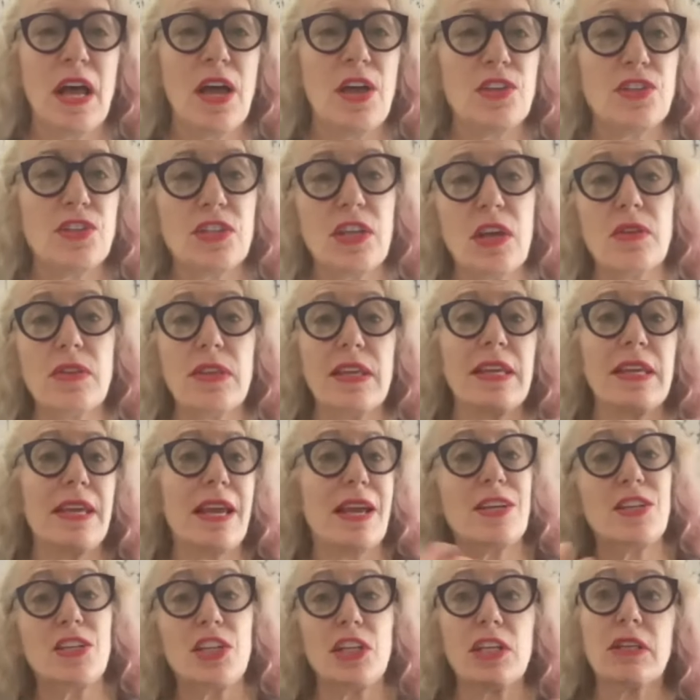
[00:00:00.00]
so
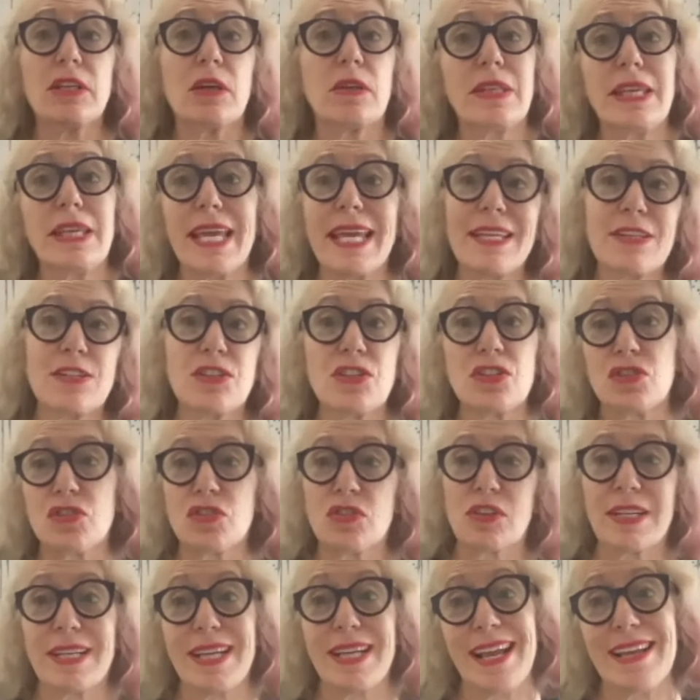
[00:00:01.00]
the
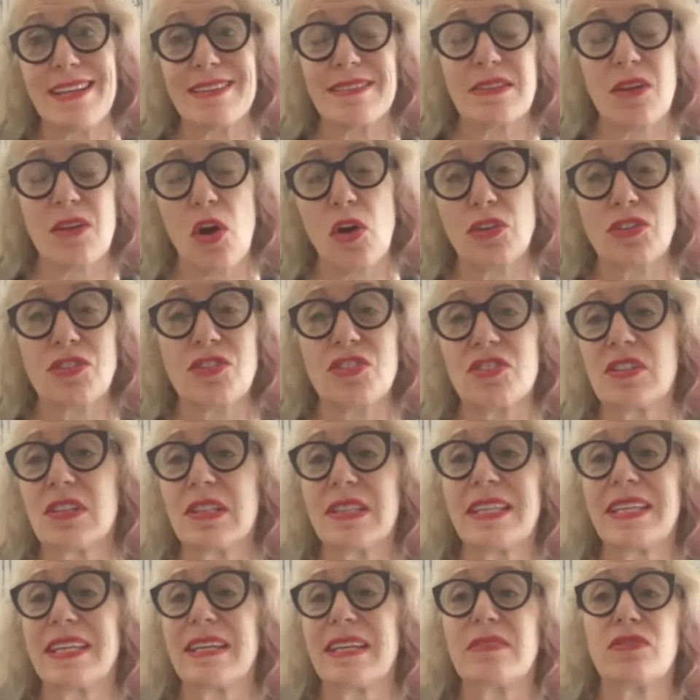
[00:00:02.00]
industry is
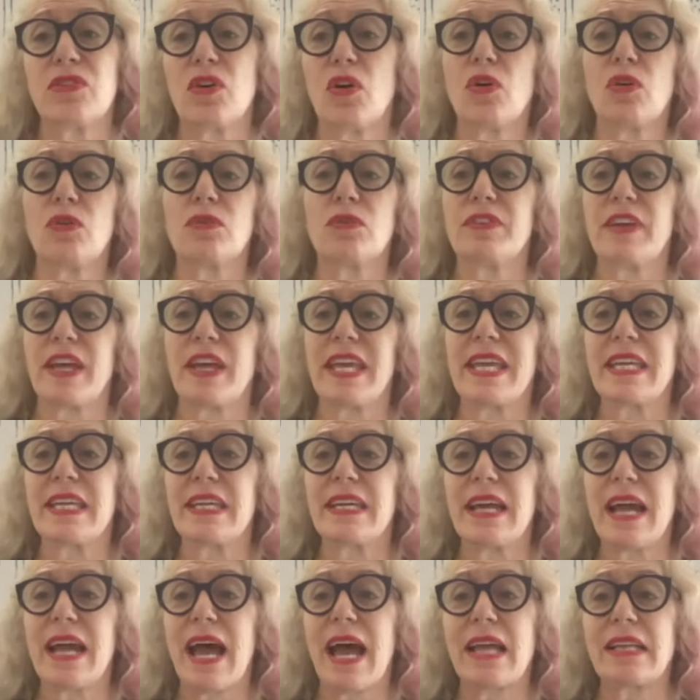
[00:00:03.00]
constantly
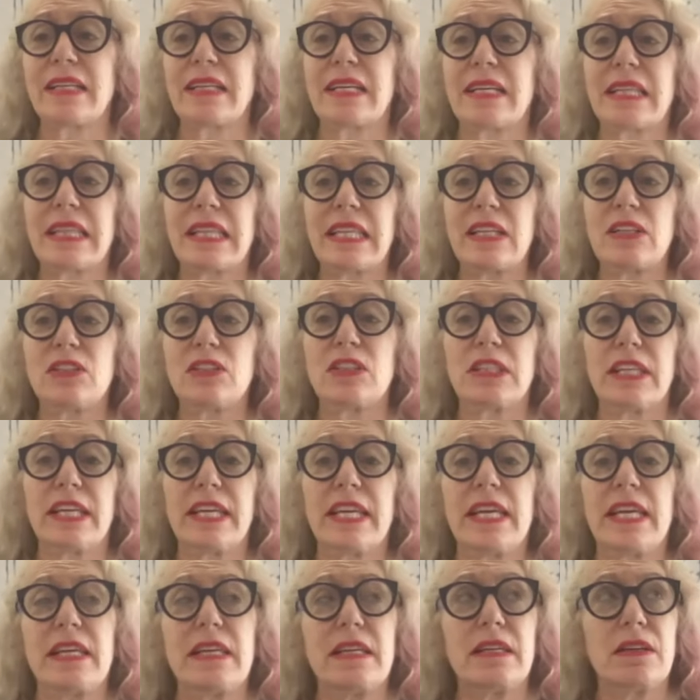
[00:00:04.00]
evolving, and
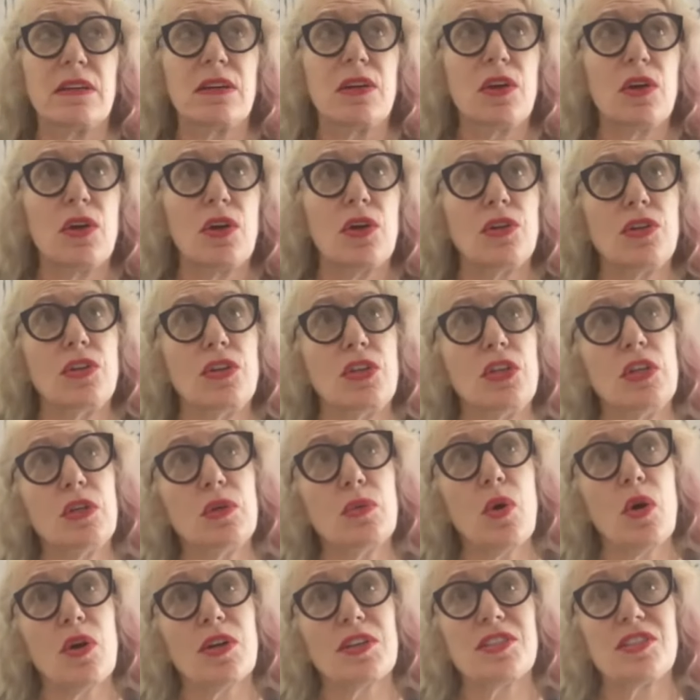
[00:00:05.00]
clearly
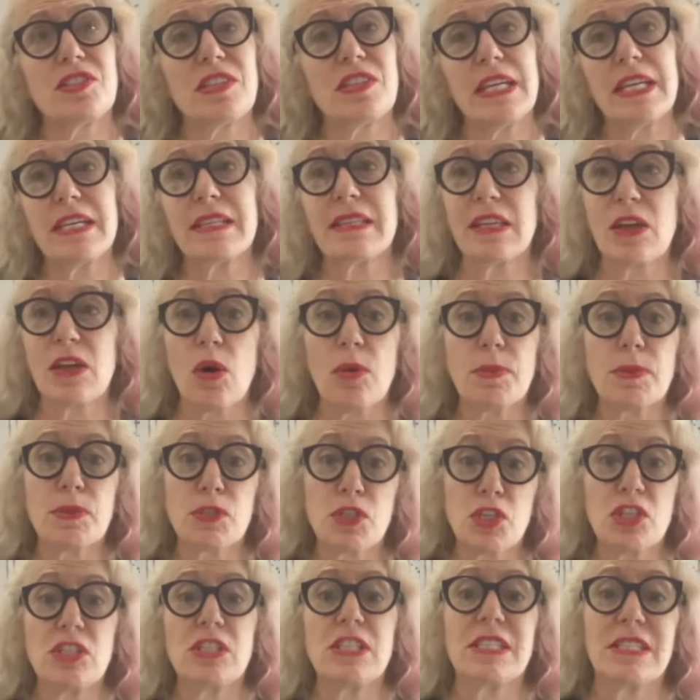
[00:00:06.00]
you are seeing the
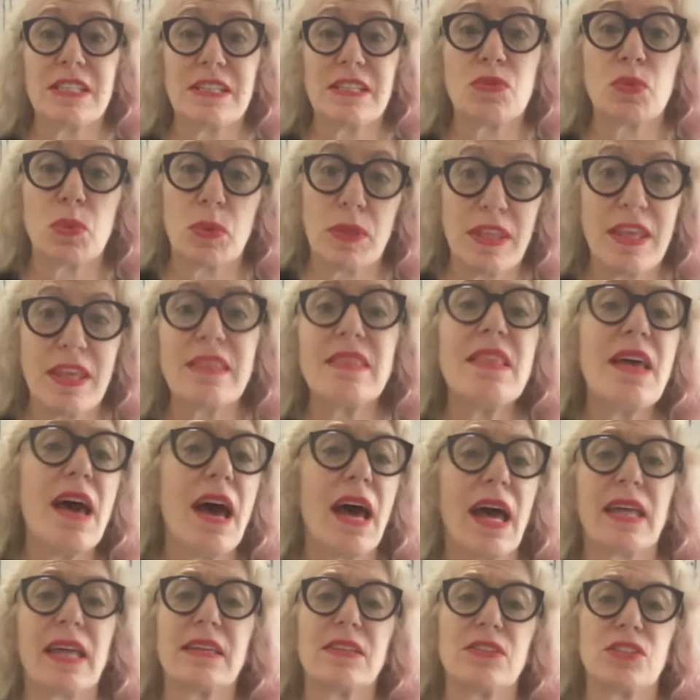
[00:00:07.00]
opportunities within
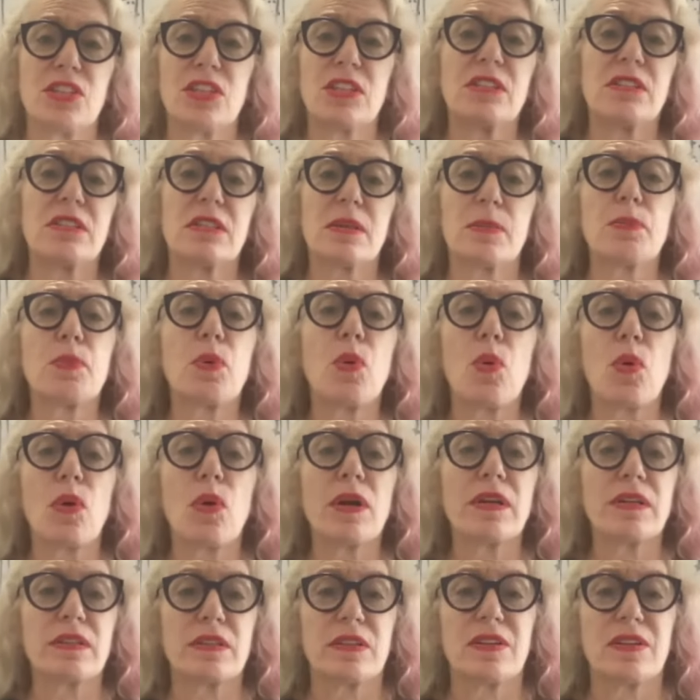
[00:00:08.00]
that to
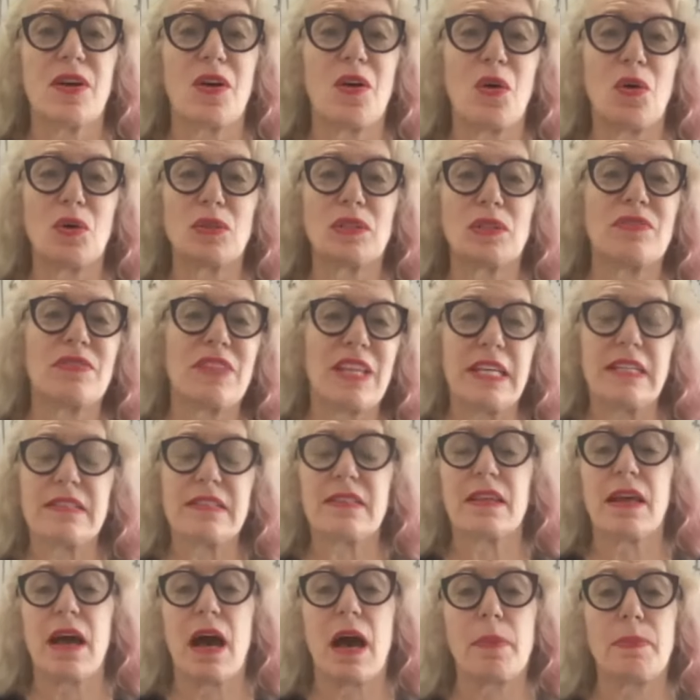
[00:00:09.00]
support all of these
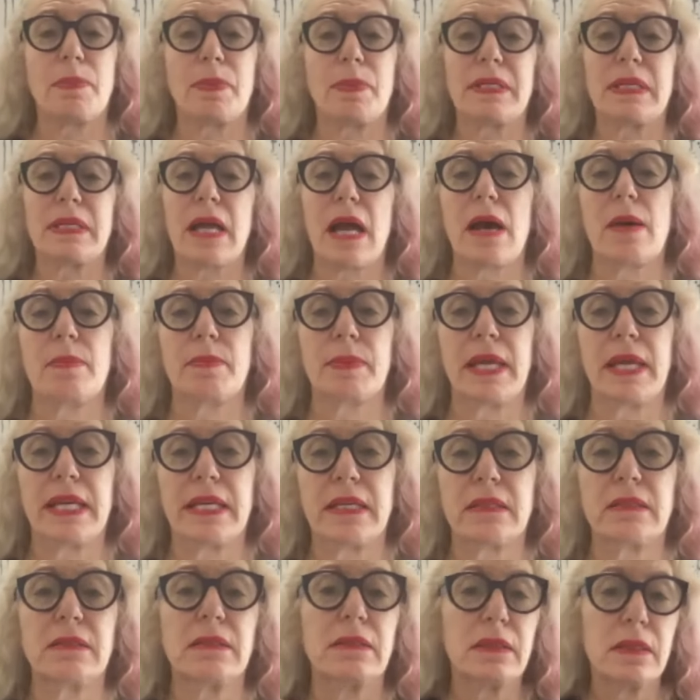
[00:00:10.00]
up and
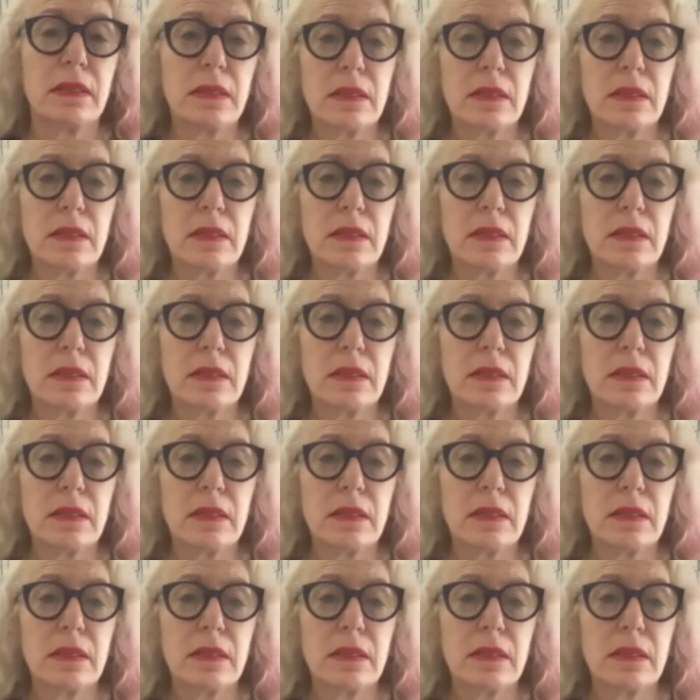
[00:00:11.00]
coming